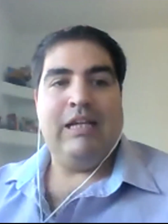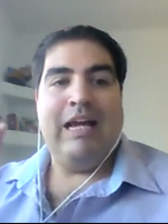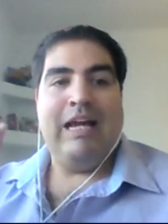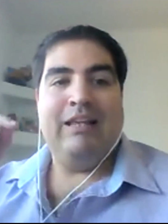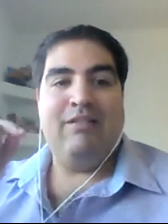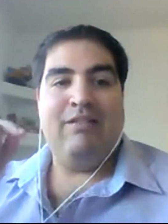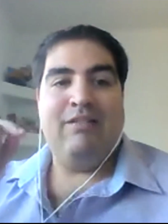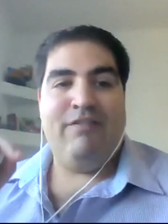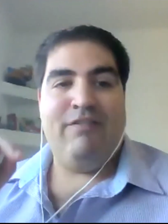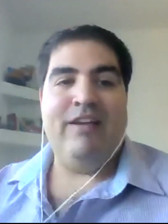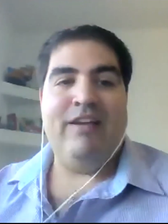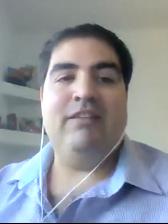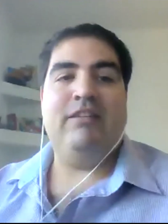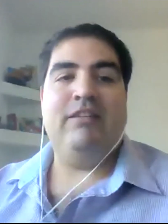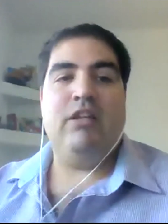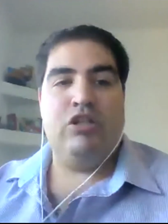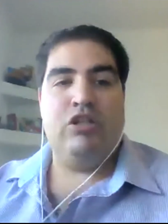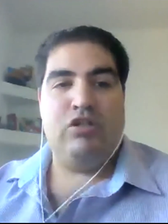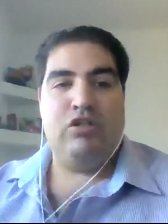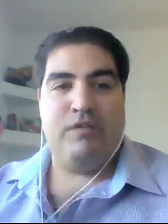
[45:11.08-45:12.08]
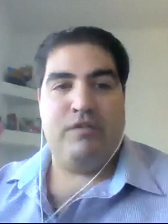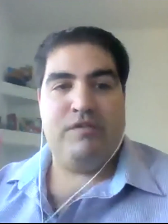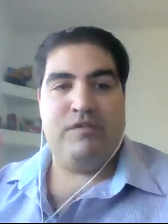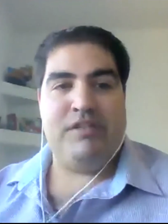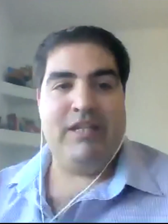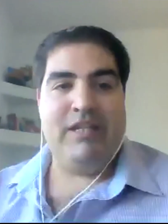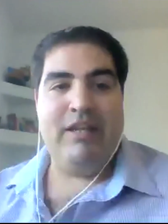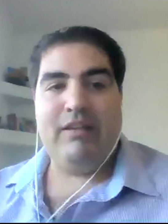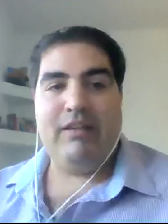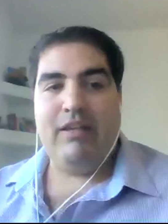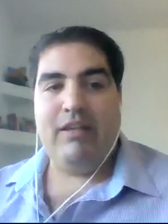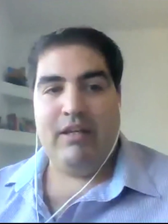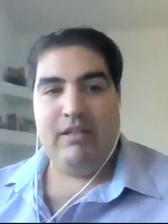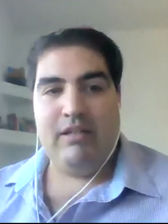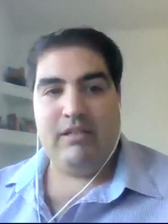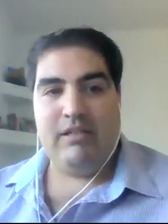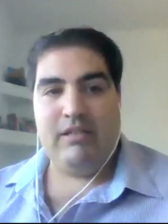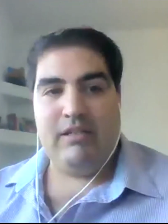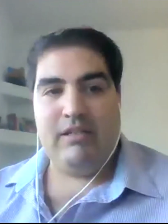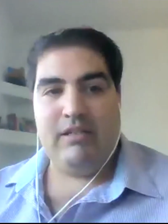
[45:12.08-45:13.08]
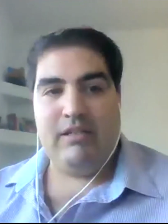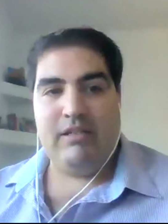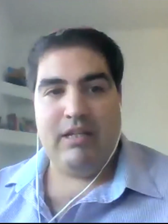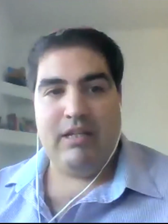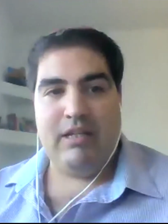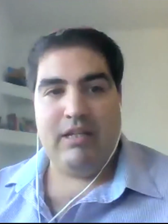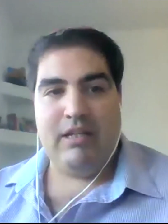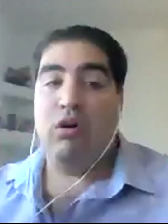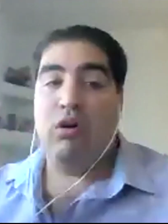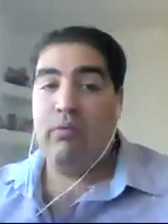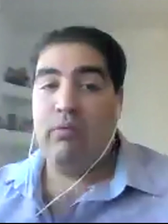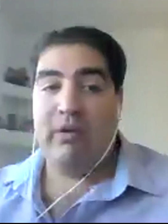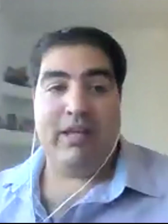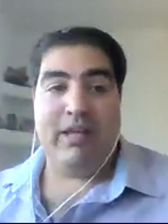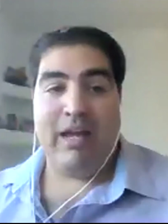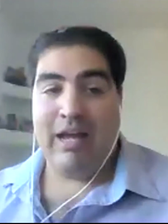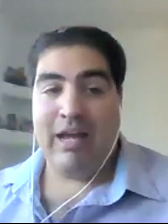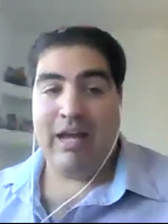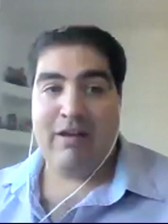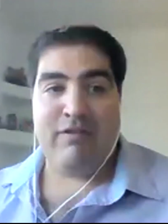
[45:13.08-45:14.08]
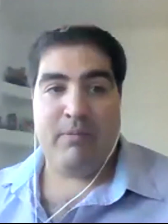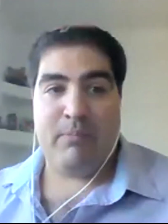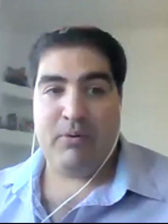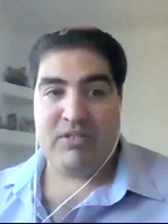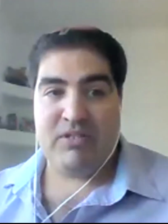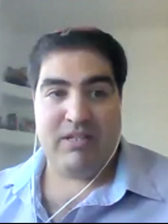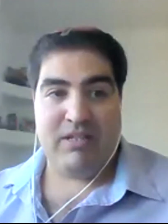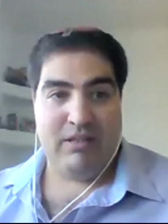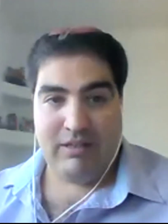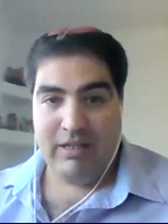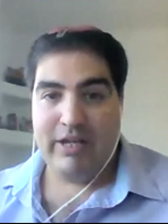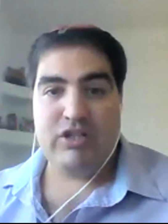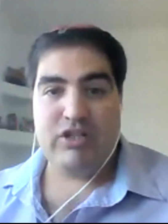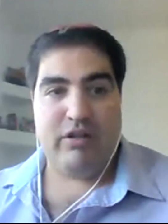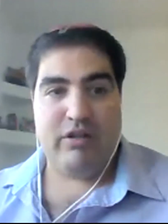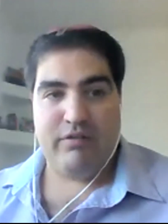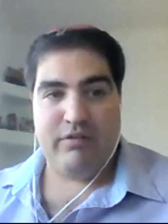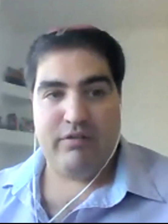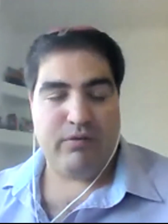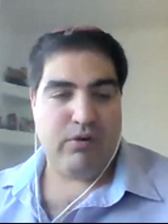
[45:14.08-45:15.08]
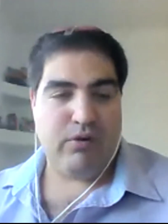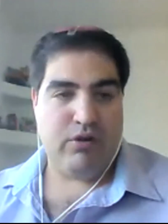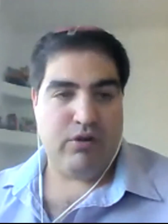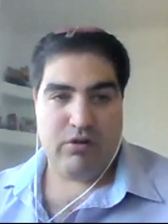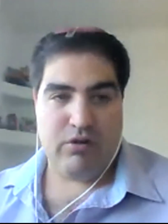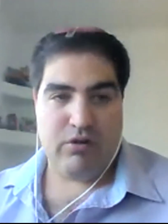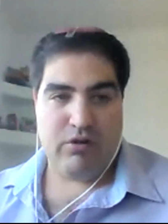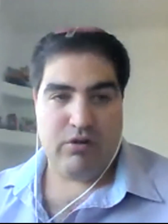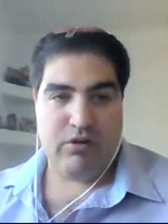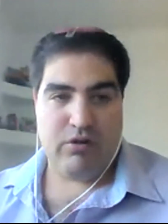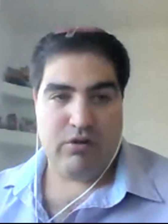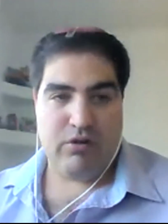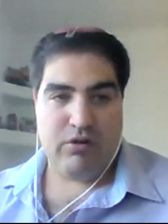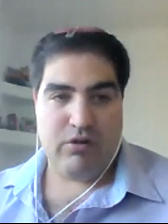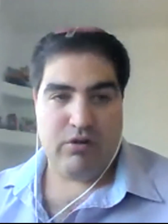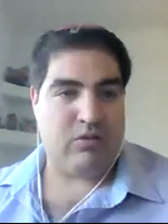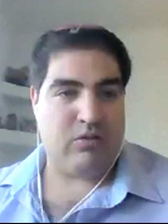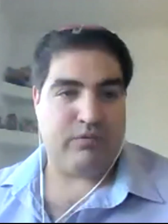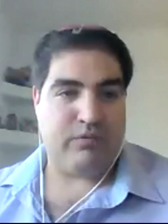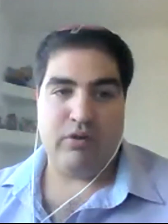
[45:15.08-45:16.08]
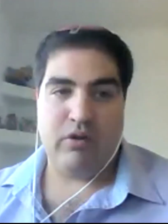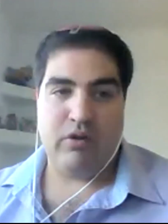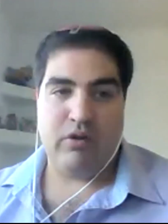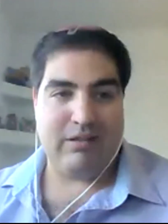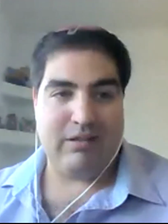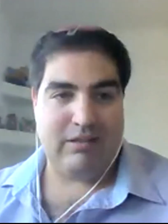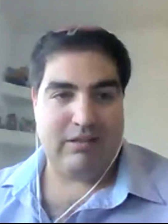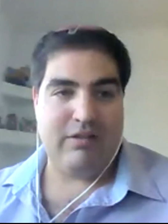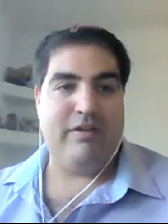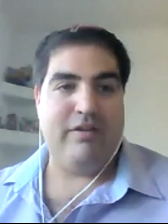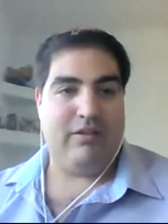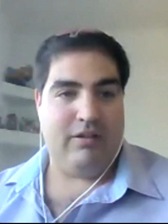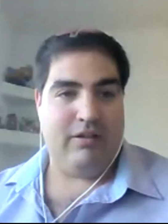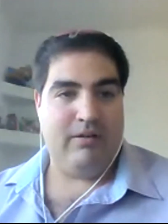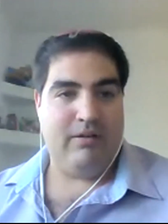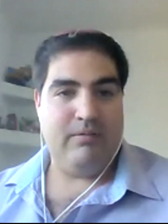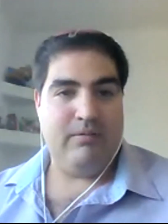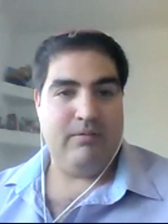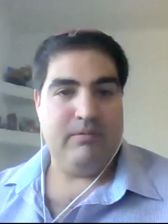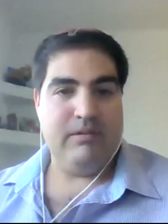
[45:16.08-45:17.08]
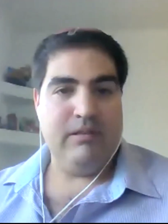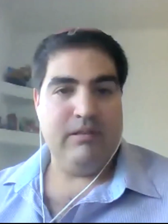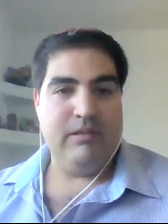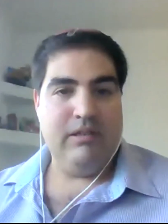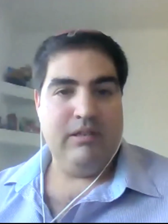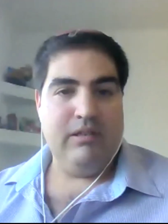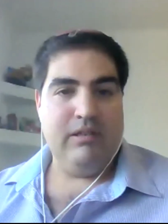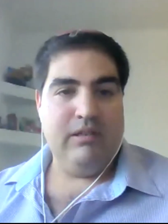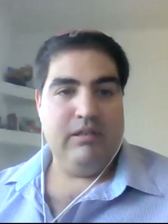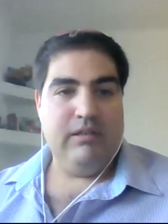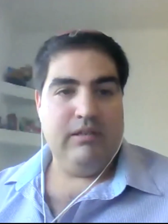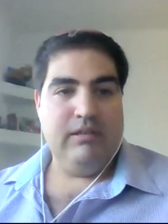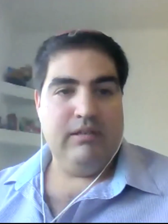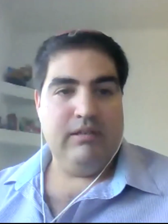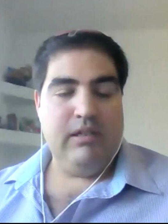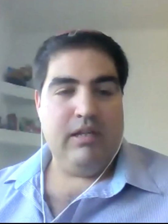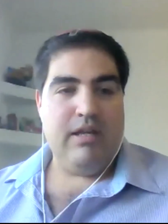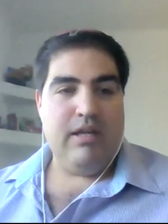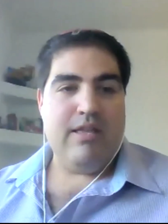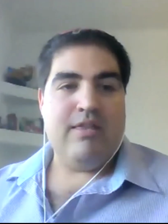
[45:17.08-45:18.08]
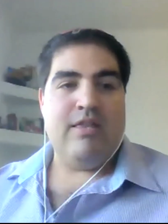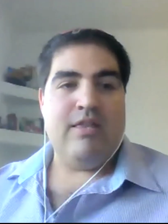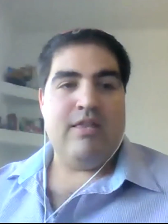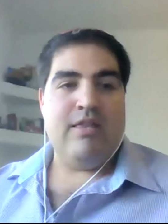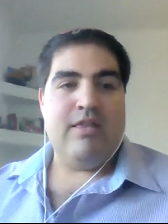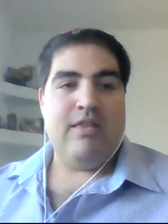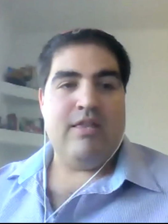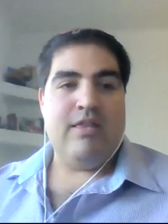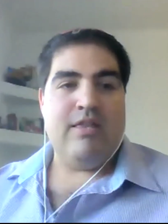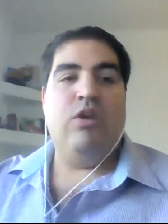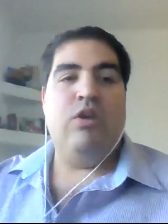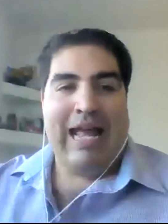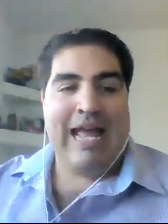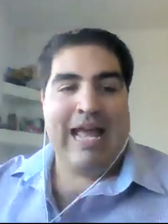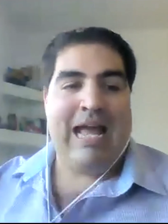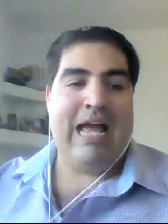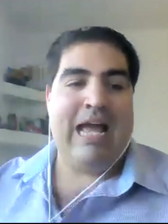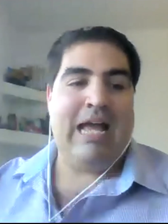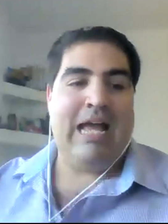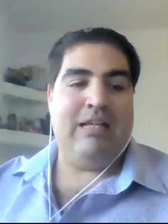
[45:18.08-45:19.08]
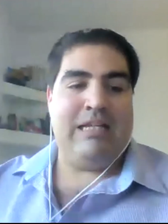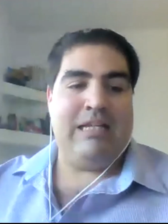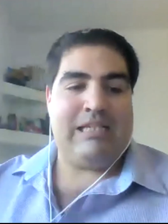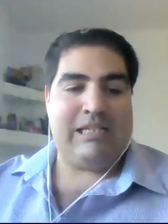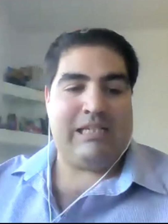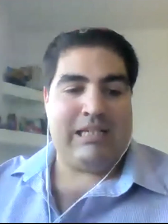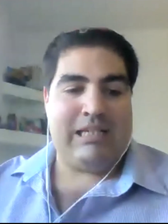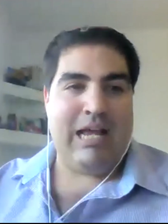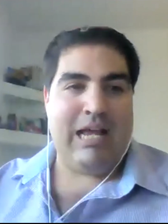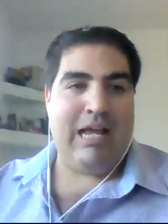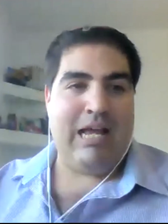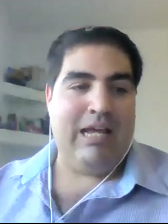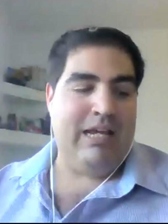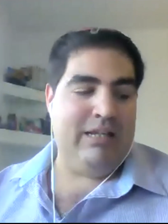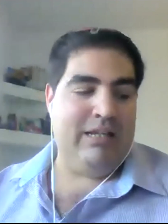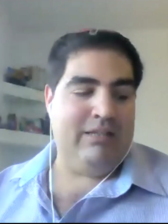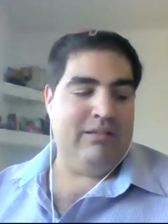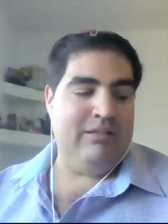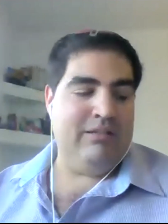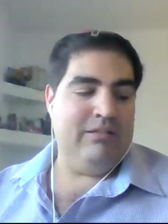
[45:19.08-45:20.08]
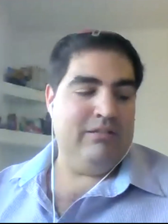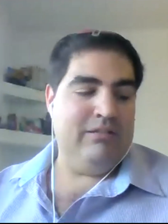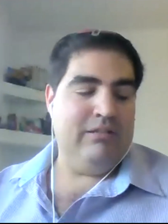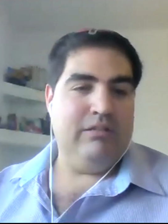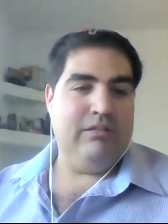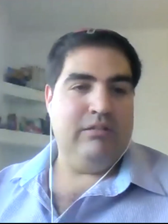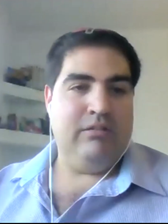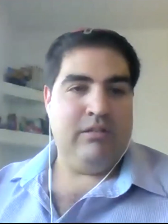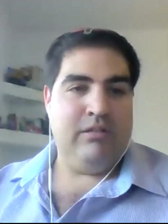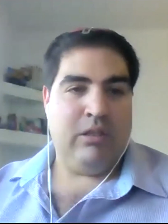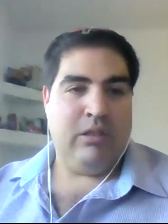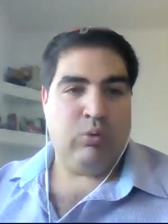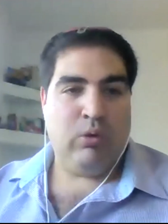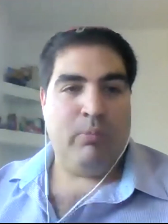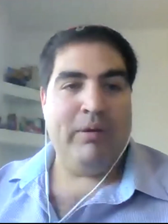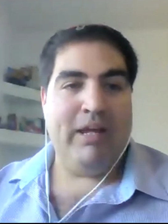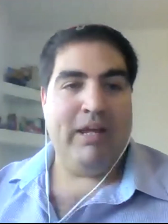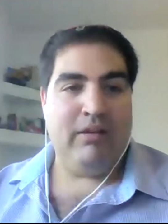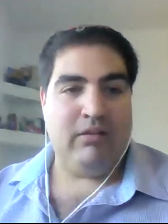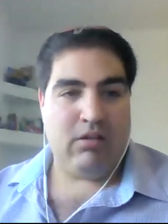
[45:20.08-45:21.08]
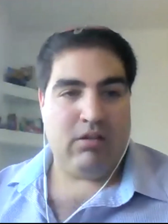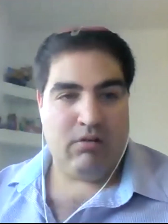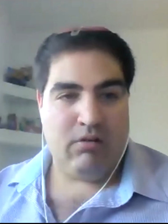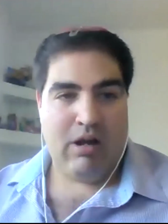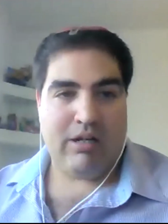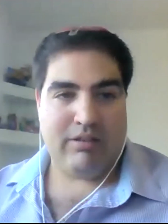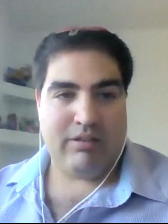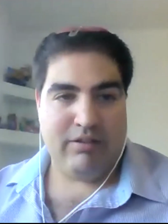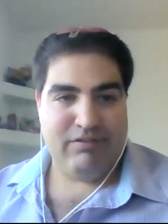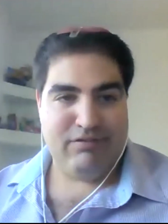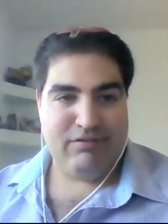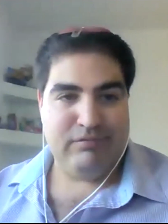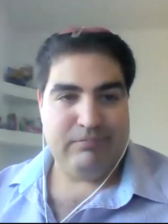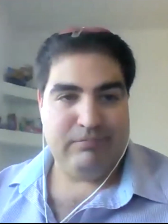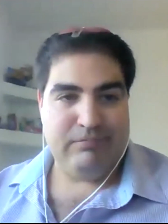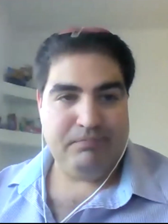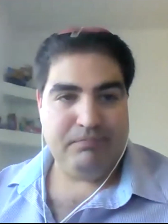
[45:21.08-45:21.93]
The advantages of Zittings is that if you already have a presentation for your class or for your activity, then you can add a slide that will be interactive.